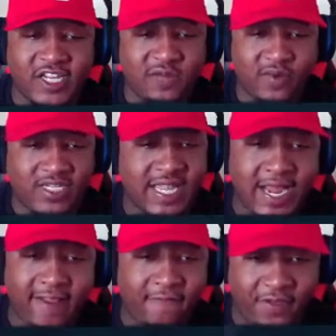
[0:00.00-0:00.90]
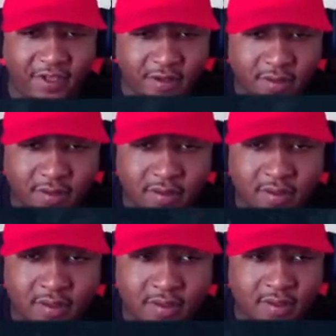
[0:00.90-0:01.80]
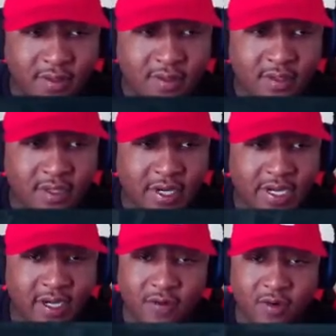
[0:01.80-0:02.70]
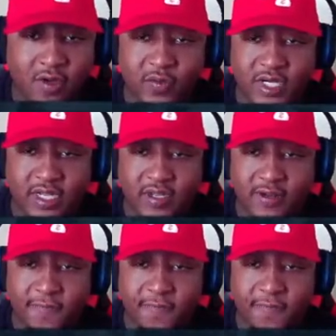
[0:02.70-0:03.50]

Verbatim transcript: to express how they feel. And ain't nothing wrong with that.